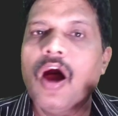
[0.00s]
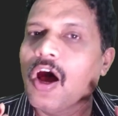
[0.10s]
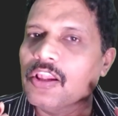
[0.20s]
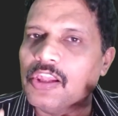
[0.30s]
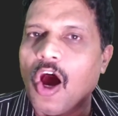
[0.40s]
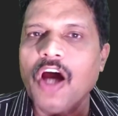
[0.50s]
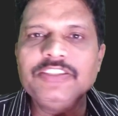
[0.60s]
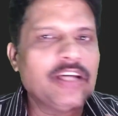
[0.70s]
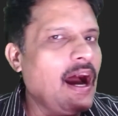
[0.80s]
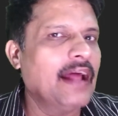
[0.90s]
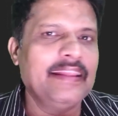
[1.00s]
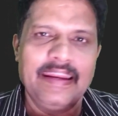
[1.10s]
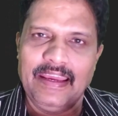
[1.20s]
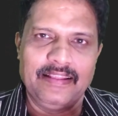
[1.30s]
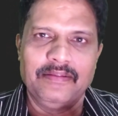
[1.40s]
launch
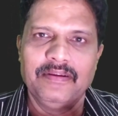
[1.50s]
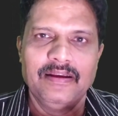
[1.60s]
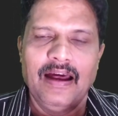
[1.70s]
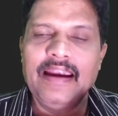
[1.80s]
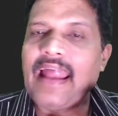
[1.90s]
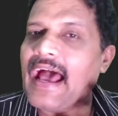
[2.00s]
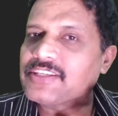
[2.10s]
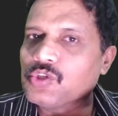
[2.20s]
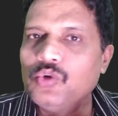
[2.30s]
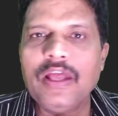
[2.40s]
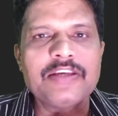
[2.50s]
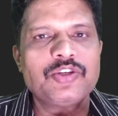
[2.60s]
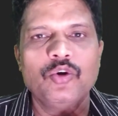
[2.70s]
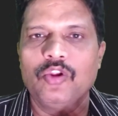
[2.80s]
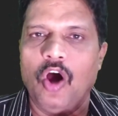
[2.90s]
Unreal. And as soon
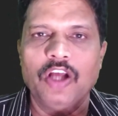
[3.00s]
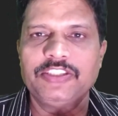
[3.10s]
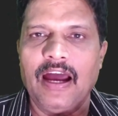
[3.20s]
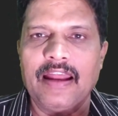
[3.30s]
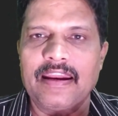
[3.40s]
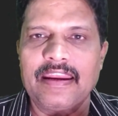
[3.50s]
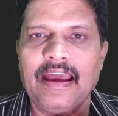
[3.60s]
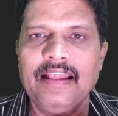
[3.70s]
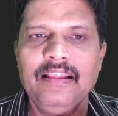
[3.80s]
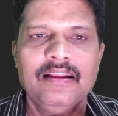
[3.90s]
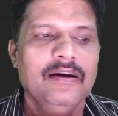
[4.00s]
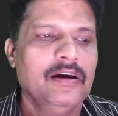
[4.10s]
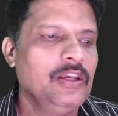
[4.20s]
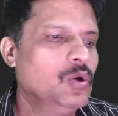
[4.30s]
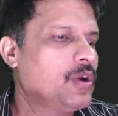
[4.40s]
as you launch Unreal,
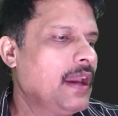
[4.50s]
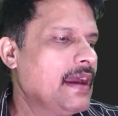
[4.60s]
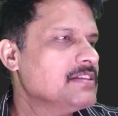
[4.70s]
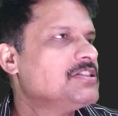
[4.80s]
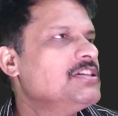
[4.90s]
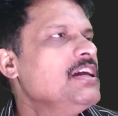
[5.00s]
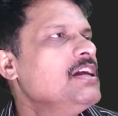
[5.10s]
you can see